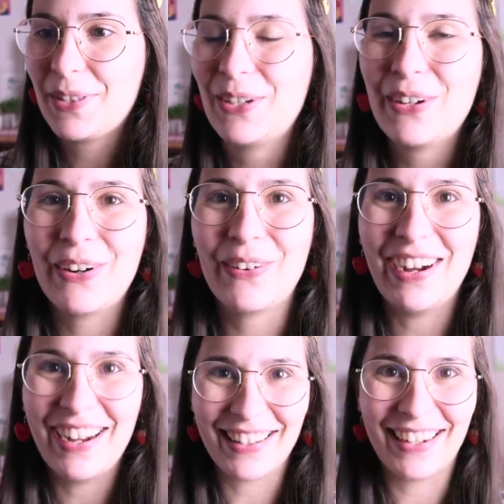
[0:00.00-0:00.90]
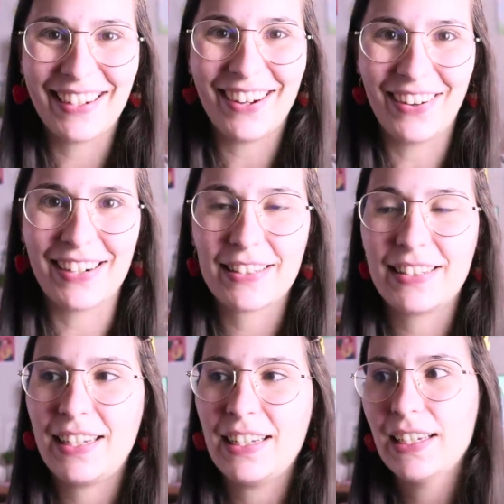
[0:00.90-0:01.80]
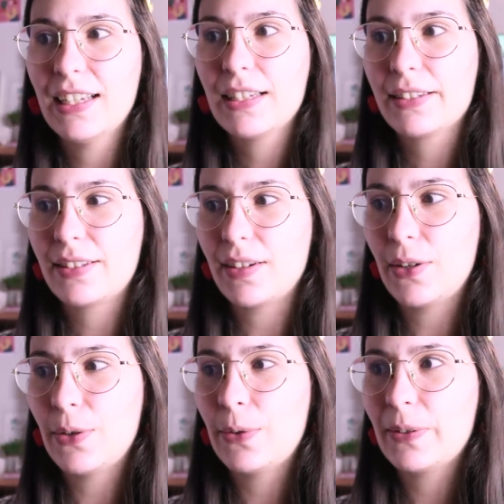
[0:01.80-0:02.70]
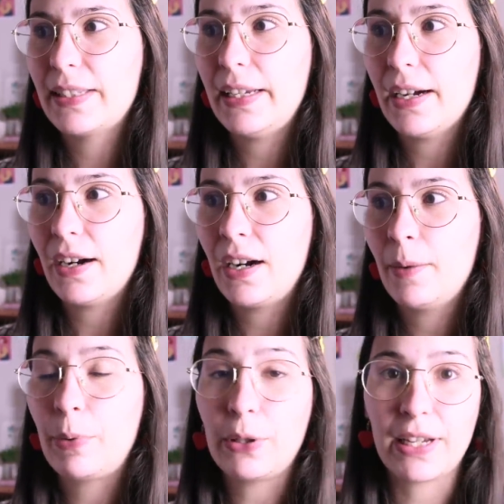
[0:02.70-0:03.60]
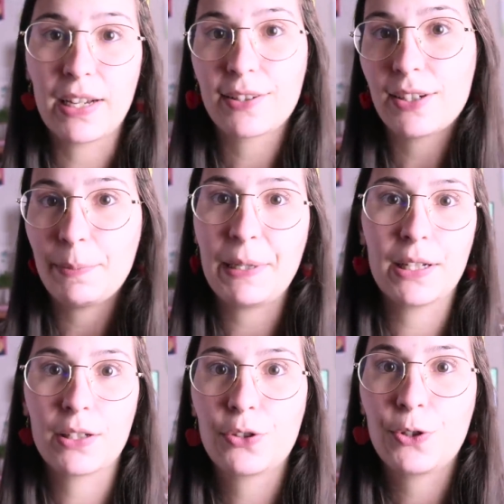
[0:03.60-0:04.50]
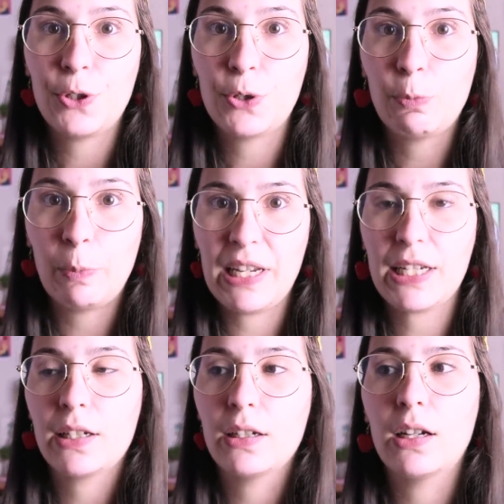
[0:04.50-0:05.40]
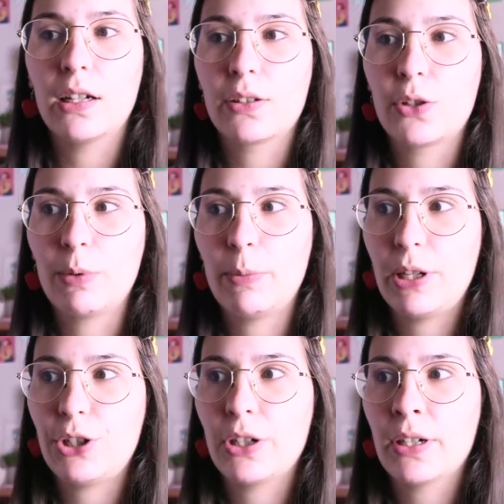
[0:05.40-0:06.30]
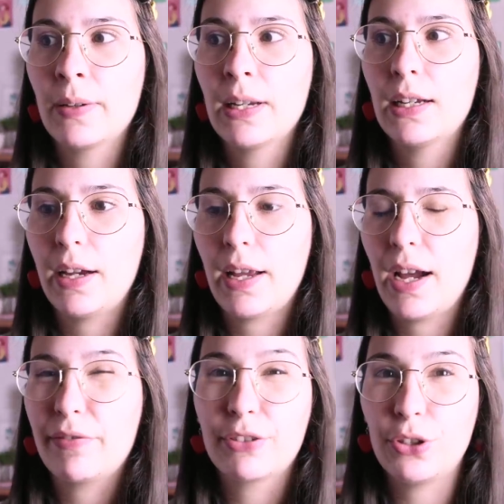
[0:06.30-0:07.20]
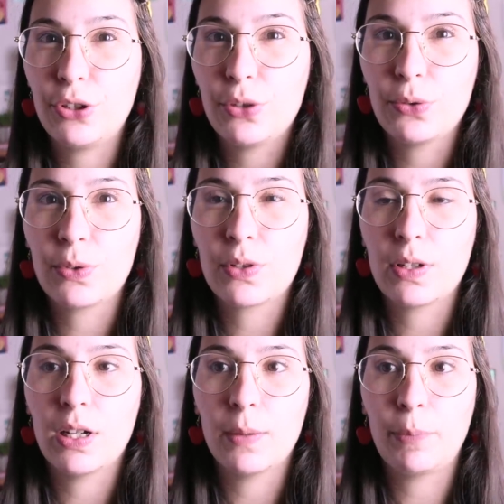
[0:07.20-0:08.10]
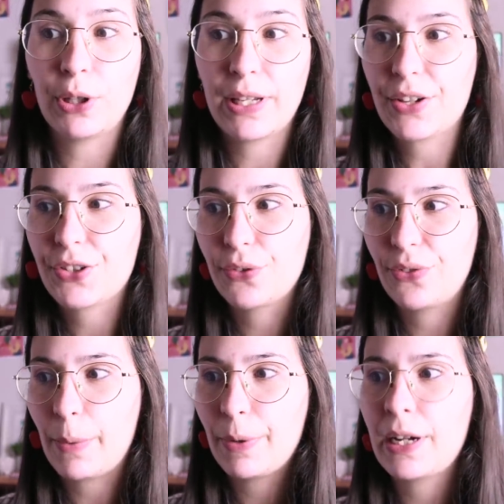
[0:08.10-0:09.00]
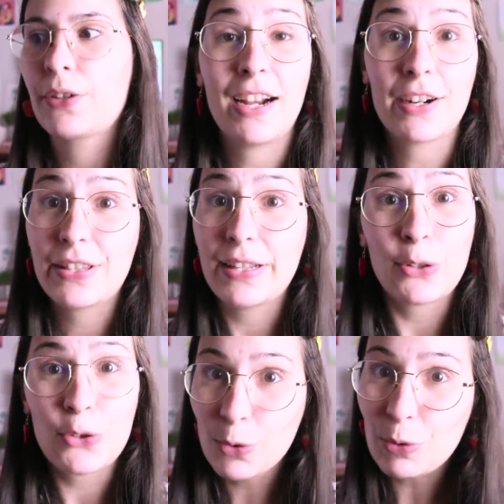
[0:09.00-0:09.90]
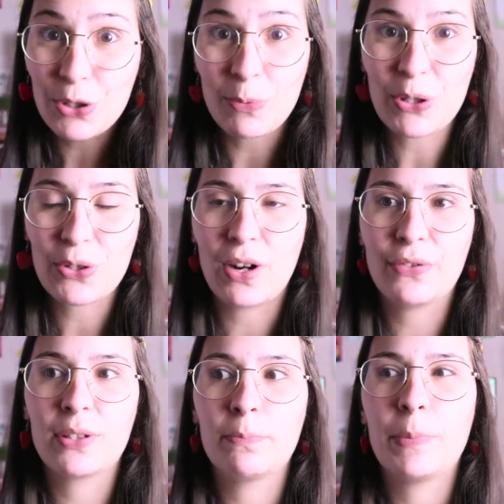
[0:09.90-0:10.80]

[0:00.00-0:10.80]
you know, I like honesty. So they are polyester because to make sublimation, I have to use polyester fabric. They are still super soft,